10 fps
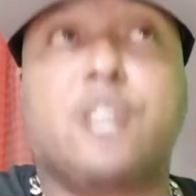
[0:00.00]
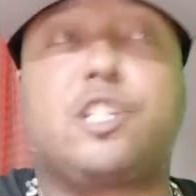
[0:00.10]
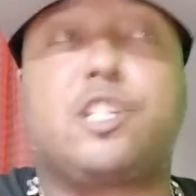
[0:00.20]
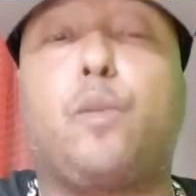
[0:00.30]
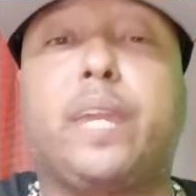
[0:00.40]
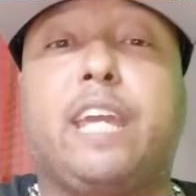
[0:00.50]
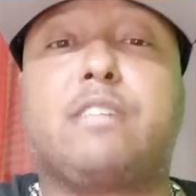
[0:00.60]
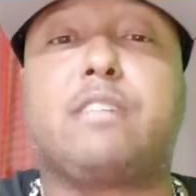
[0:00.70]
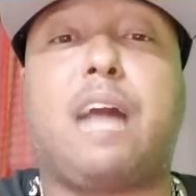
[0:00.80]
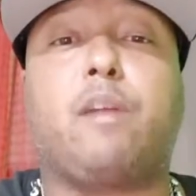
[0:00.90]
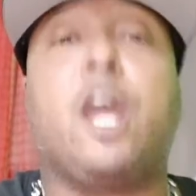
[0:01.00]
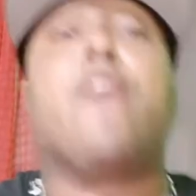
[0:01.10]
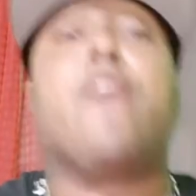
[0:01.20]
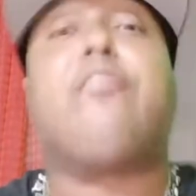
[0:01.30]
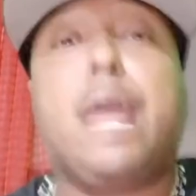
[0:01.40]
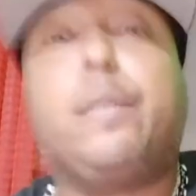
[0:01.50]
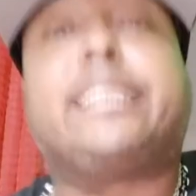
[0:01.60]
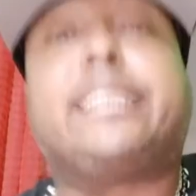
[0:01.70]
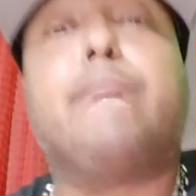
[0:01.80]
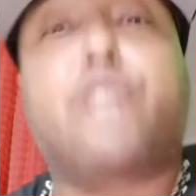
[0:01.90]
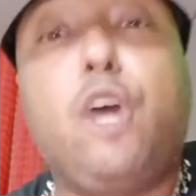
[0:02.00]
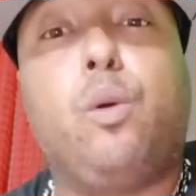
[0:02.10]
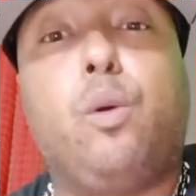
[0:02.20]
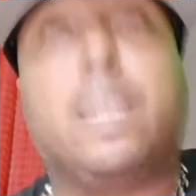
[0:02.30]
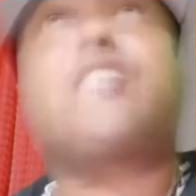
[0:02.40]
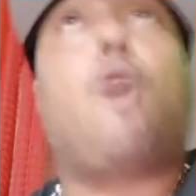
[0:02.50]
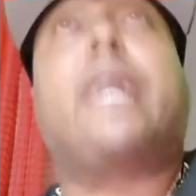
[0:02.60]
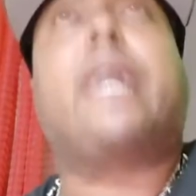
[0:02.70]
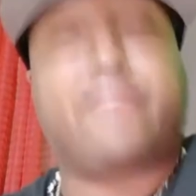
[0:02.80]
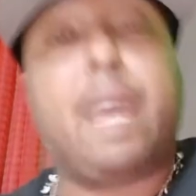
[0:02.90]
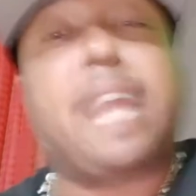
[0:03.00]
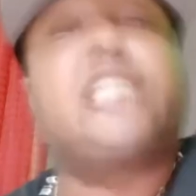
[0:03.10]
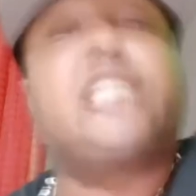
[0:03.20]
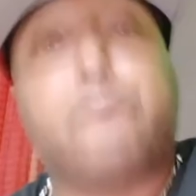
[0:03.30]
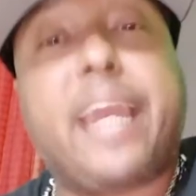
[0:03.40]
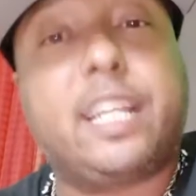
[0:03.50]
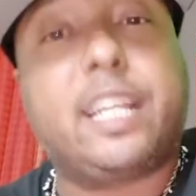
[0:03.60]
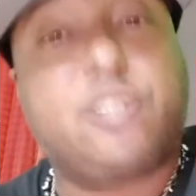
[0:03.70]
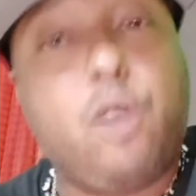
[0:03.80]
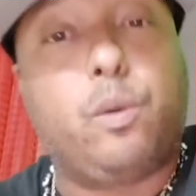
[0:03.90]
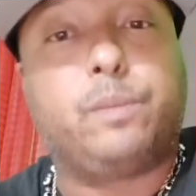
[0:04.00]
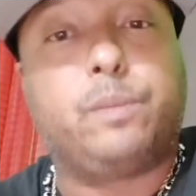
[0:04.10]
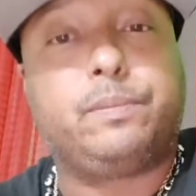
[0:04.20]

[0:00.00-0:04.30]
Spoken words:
someone yells out, "They with them too. Let's go get them. They Jamaican too."